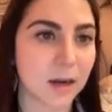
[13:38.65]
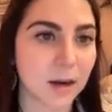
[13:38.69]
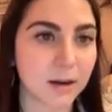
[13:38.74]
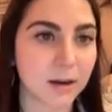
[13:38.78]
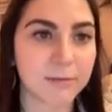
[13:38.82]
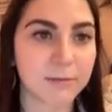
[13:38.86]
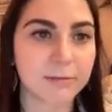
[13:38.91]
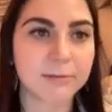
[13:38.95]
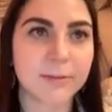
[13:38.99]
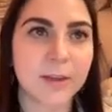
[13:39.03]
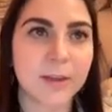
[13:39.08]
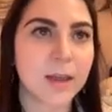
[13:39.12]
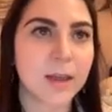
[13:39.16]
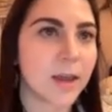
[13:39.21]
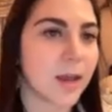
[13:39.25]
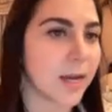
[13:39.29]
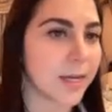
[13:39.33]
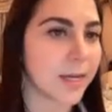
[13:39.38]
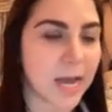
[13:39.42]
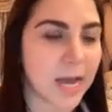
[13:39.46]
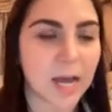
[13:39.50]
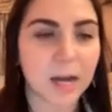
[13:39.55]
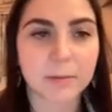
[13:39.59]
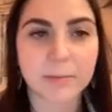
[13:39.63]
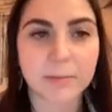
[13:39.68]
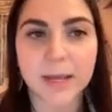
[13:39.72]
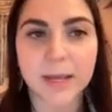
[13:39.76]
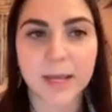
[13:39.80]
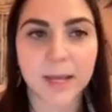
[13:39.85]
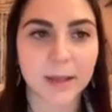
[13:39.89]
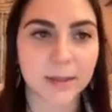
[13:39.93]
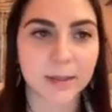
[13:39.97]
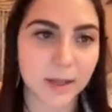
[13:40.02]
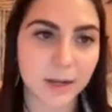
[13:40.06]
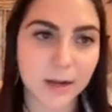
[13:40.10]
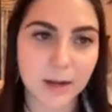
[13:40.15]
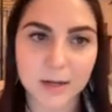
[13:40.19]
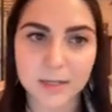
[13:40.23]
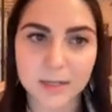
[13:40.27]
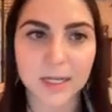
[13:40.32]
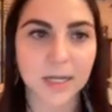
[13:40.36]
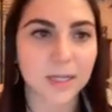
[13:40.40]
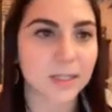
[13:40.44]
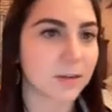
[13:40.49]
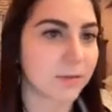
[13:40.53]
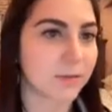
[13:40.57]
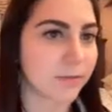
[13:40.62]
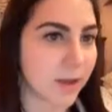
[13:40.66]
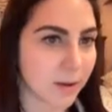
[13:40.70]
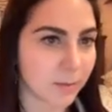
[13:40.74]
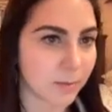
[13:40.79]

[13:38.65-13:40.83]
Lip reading: of anatomy, in the context of